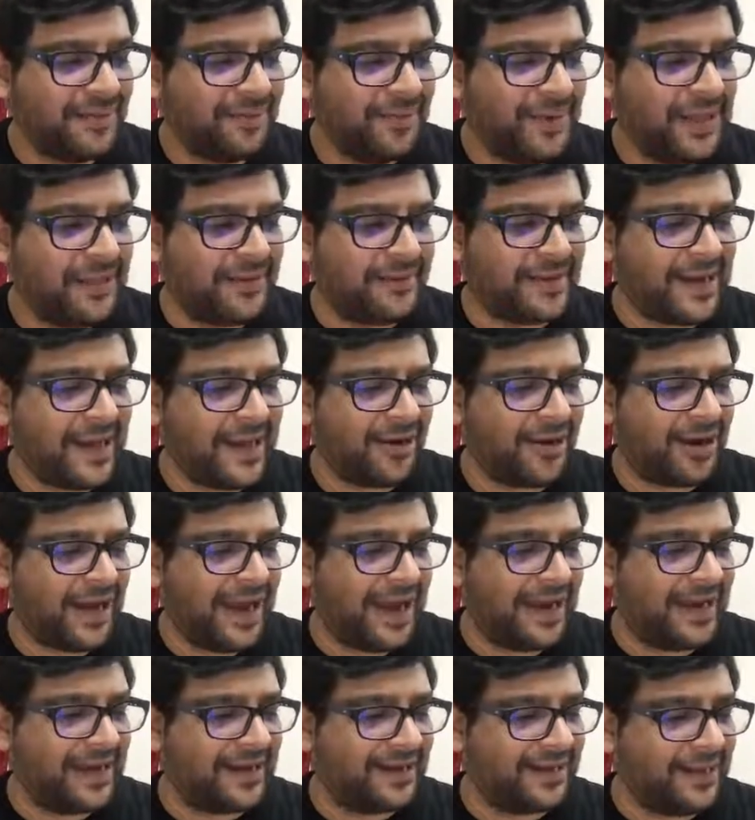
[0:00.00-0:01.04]
Please try your
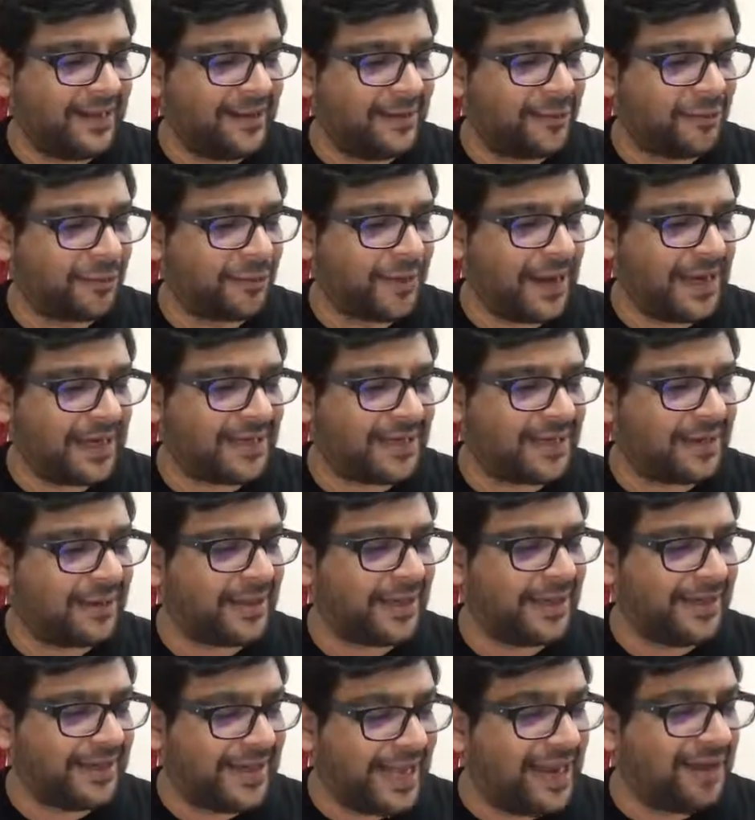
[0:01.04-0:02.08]
hand at these two questions
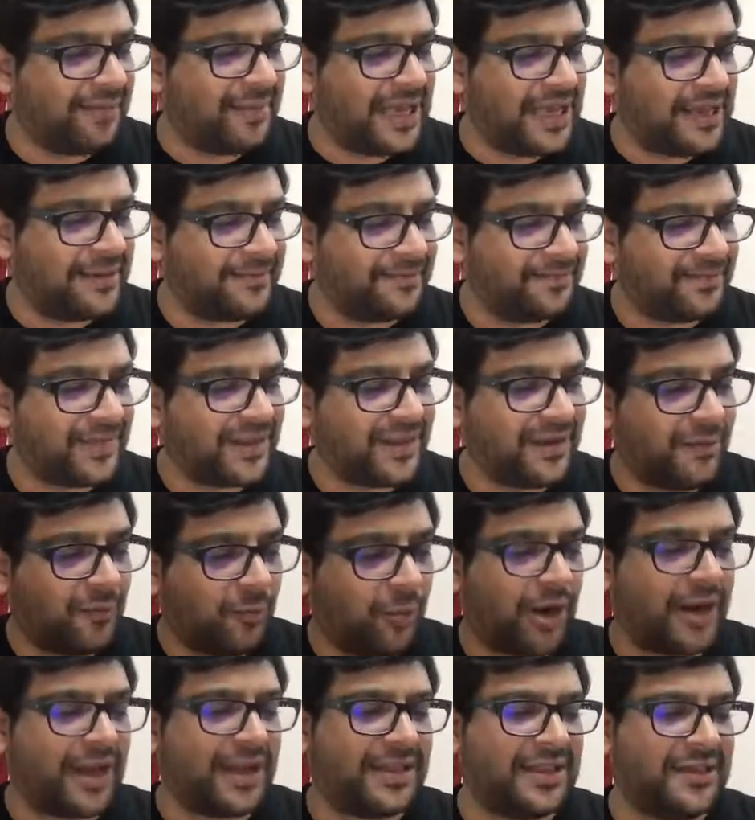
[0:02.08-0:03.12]
and tell me
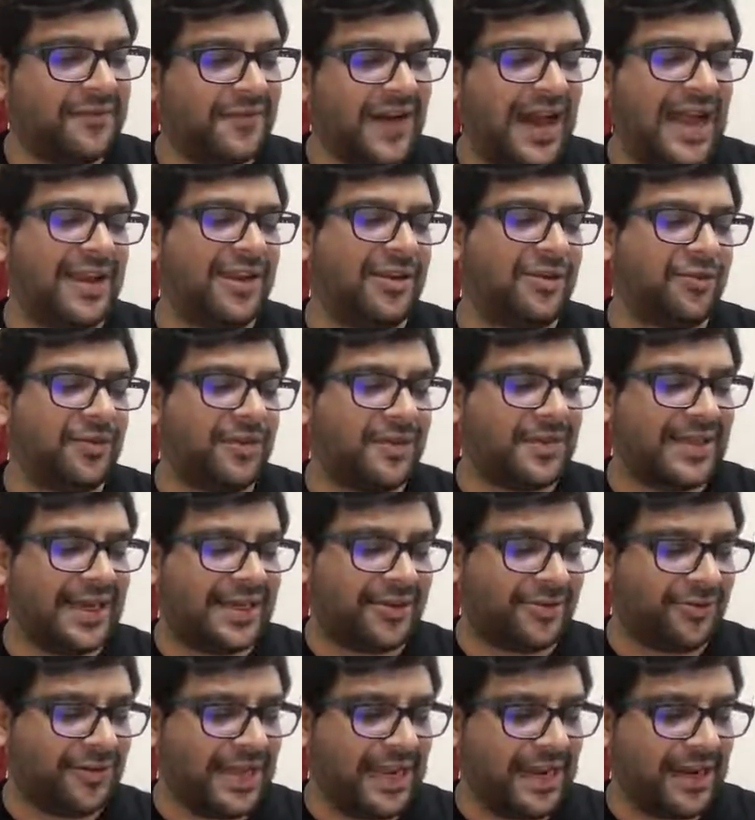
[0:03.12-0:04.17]
what are the values that
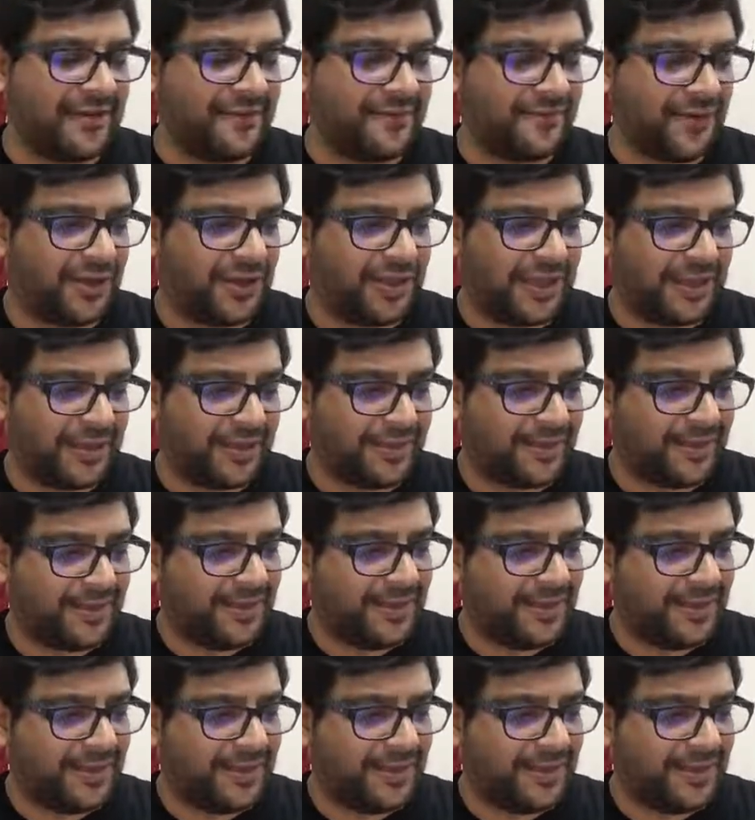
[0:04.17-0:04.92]
you get for this.